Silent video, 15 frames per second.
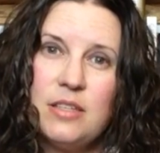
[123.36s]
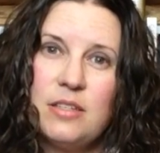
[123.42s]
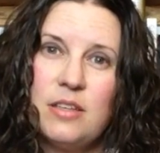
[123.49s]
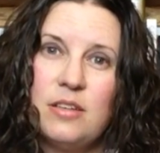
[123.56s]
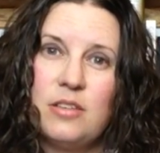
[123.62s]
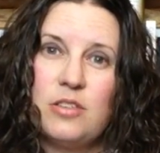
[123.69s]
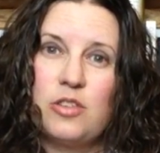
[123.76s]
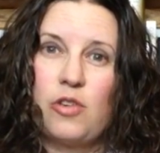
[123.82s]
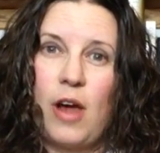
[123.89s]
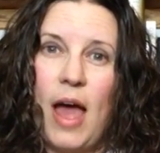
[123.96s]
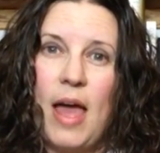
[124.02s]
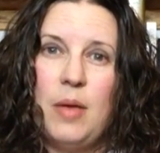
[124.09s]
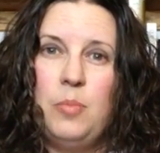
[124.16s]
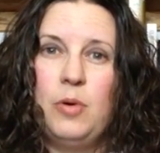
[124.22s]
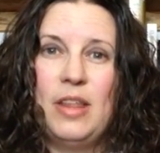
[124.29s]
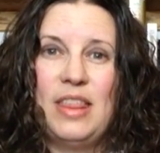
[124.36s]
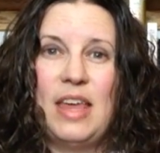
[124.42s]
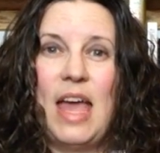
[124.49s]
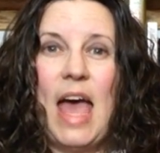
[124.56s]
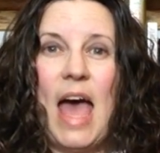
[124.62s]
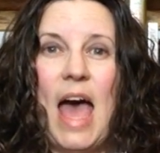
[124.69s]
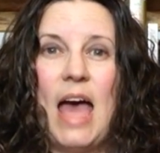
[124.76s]
to describe what
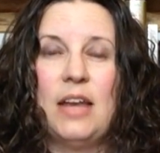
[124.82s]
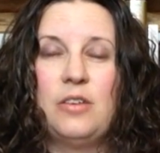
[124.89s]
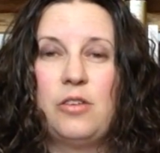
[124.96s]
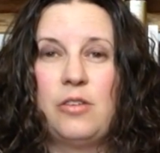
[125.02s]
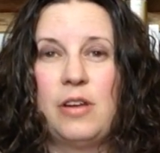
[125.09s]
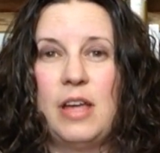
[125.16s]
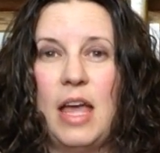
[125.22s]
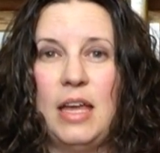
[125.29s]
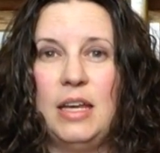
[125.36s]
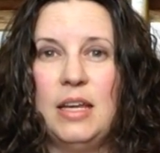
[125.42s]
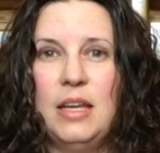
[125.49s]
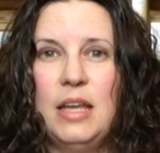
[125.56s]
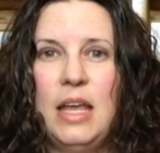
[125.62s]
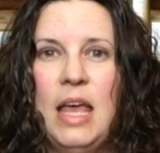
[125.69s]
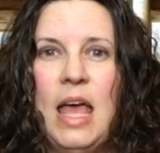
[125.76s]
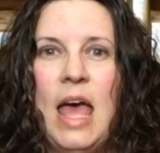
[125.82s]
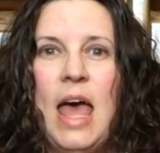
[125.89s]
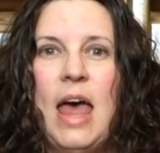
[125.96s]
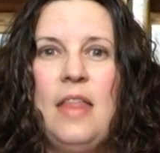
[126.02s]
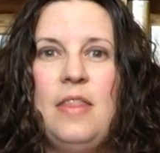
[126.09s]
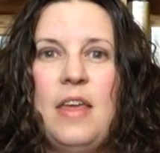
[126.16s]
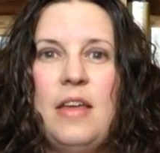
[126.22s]
they had created,
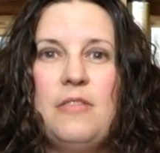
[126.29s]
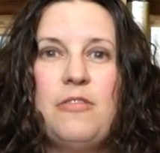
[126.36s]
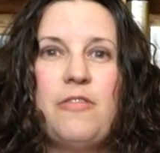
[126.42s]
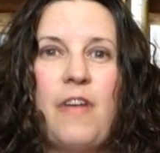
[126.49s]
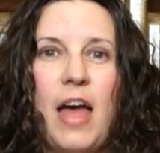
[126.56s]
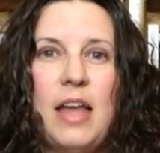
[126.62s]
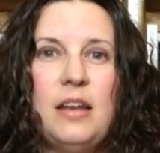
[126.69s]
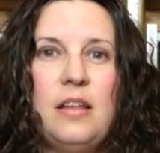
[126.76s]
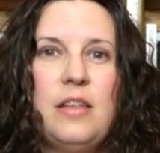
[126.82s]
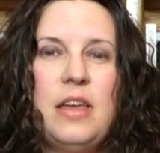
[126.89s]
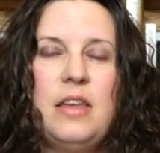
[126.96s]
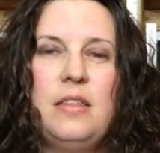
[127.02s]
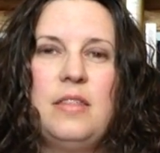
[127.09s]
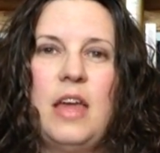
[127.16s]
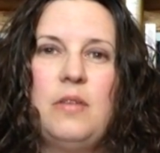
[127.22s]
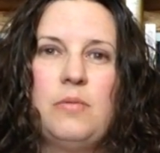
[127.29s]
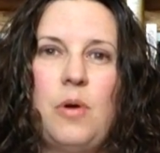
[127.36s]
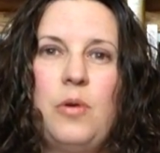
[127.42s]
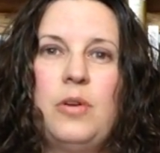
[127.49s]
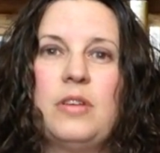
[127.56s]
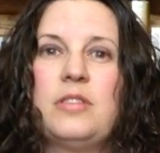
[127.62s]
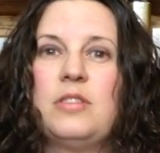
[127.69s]
and then finally they
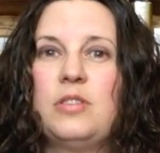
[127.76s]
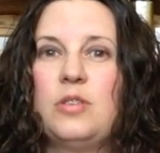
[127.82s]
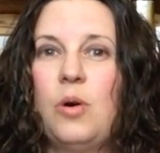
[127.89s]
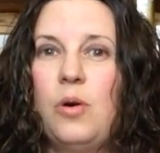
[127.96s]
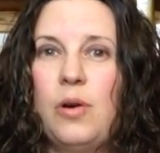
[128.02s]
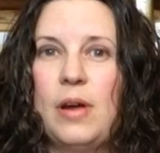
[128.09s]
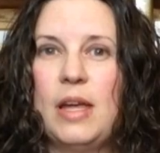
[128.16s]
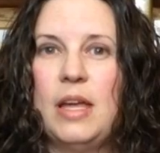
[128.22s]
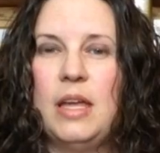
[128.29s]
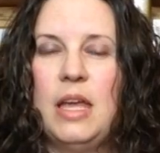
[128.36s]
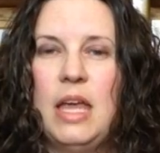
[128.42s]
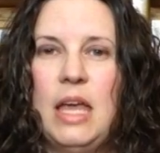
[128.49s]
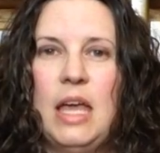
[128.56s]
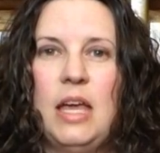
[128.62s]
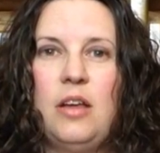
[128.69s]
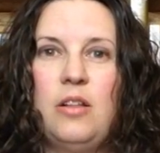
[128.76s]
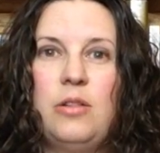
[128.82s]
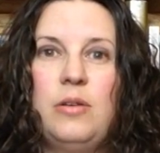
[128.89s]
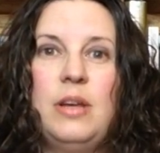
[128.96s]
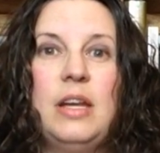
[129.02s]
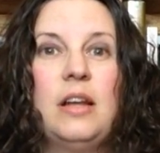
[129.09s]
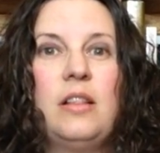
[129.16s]
wrote a story
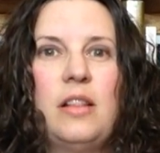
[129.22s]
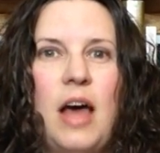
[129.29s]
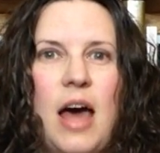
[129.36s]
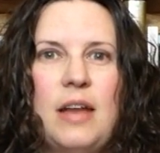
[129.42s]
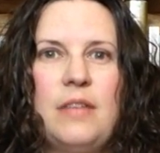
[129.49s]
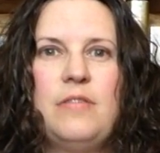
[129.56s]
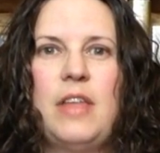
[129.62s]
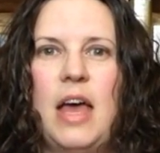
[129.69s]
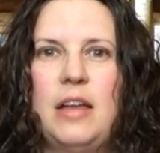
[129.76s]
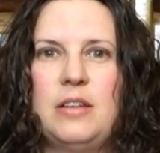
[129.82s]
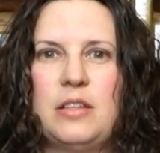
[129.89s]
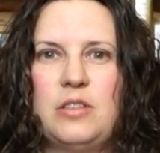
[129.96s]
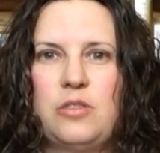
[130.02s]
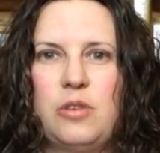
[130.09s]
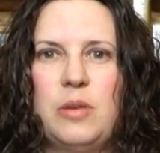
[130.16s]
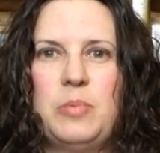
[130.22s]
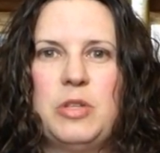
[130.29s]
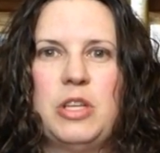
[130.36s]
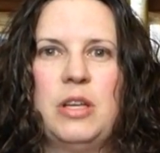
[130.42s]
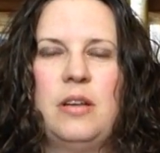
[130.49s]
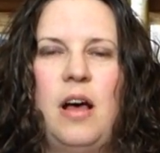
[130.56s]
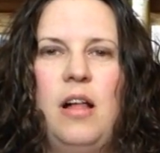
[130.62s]
including a lot of that
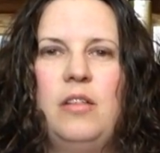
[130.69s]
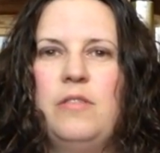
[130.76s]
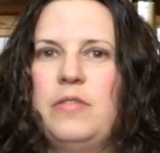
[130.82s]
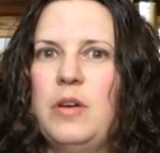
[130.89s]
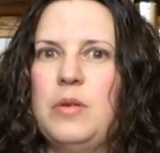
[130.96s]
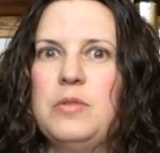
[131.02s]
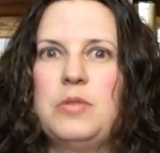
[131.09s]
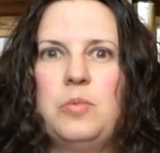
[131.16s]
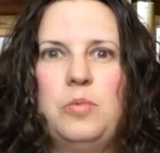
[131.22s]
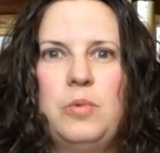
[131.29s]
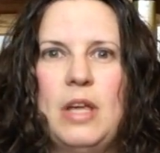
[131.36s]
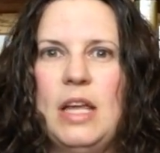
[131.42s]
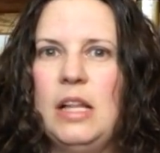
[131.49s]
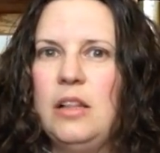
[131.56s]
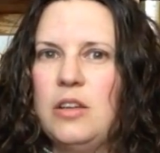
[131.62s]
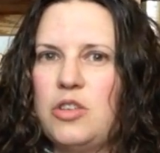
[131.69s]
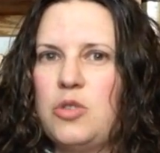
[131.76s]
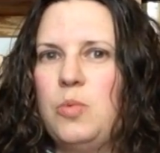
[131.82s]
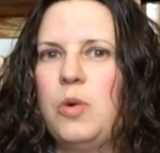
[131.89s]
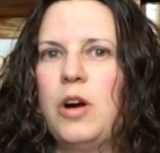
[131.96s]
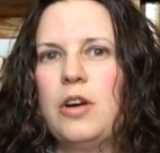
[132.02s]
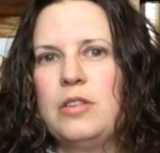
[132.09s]
description, all of those English
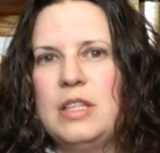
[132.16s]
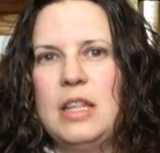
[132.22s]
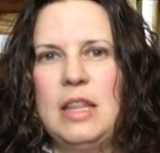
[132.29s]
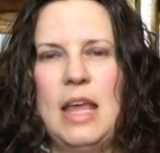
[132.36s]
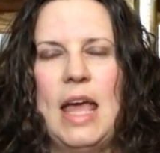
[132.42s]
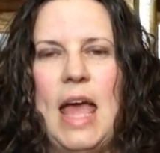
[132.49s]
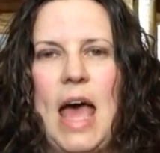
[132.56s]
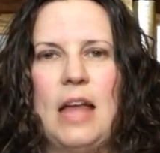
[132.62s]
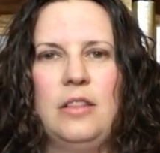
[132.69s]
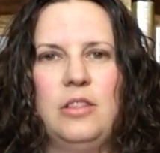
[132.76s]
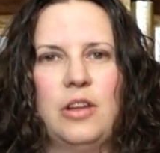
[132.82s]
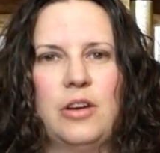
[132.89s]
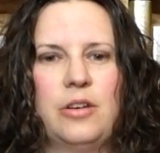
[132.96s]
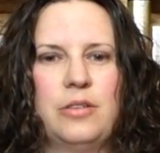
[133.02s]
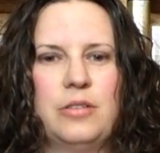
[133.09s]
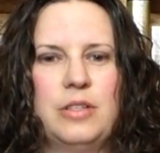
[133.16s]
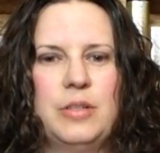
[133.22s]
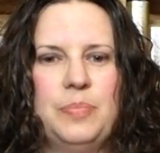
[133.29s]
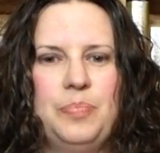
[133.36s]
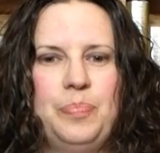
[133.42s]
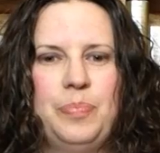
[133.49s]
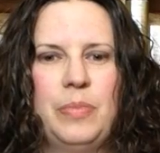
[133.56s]
words that they had learned.
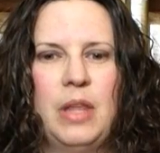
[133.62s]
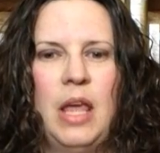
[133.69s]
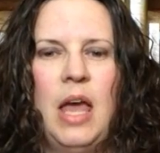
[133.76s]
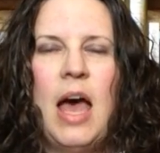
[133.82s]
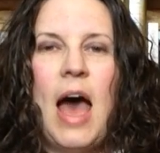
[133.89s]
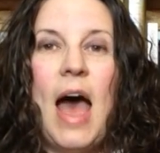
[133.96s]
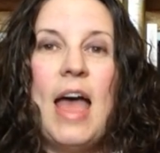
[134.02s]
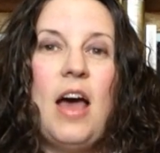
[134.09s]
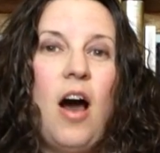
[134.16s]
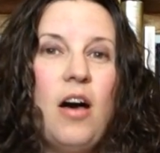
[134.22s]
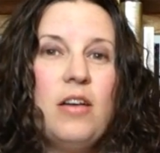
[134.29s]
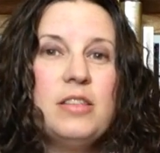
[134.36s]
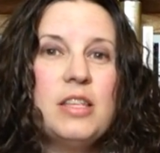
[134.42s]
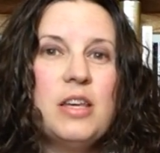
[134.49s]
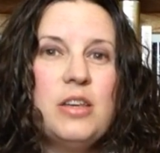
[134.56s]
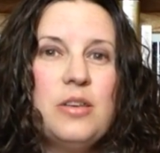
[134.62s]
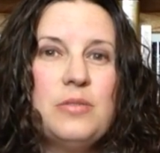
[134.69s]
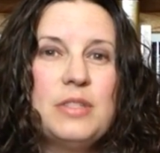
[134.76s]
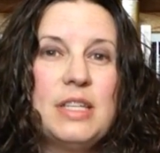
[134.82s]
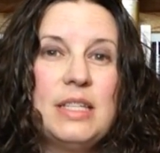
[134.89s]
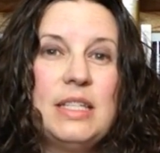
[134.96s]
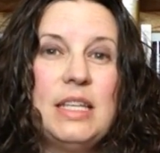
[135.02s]
I also
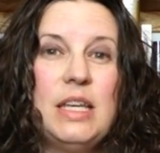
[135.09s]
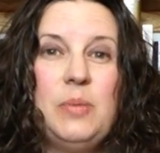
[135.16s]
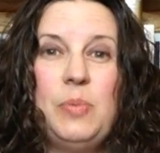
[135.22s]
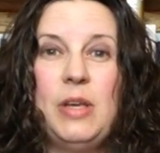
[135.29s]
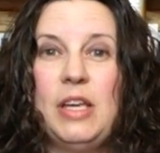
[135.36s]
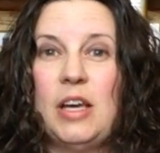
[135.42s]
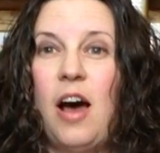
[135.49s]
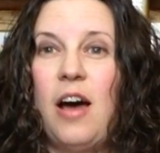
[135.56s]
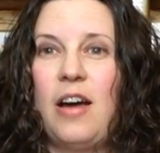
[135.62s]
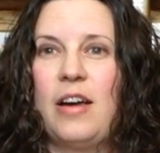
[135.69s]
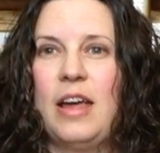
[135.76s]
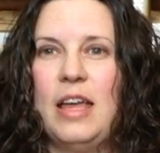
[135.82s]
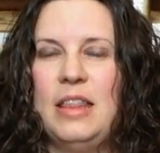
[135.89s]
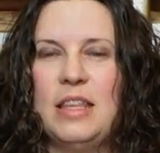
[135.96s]
used TPR in